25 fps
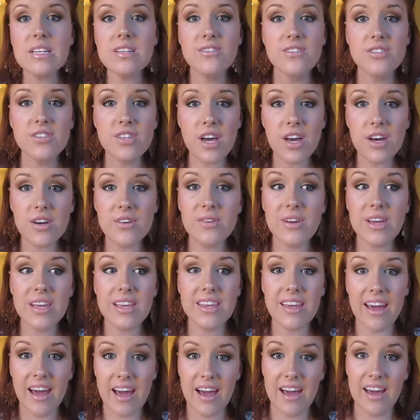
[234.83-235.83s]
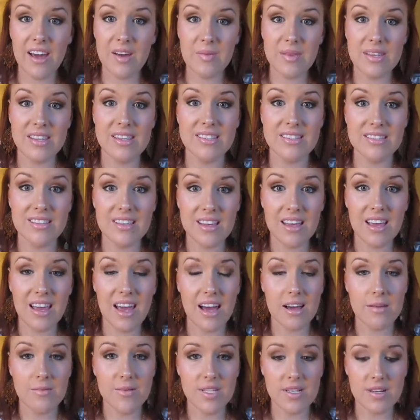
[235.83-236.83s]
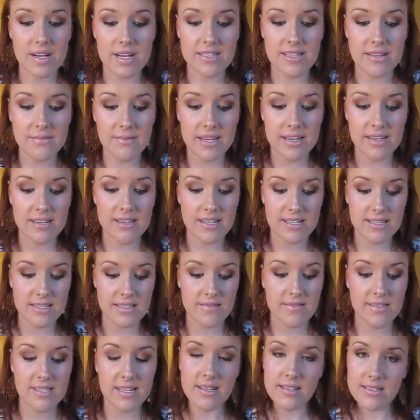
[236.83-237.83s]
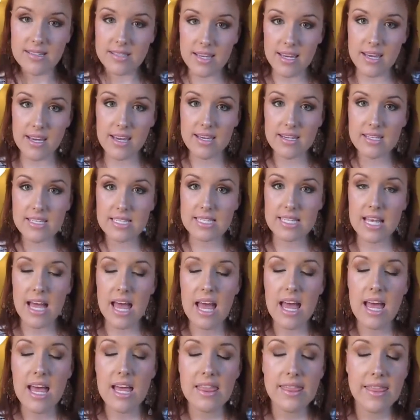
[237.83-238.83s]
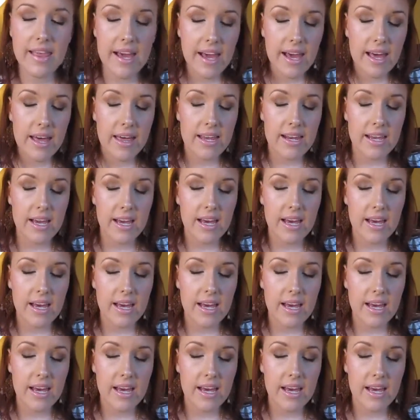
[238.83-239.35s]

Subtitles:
So yeah, I hope that this helps you guys. I made a list of 6 things that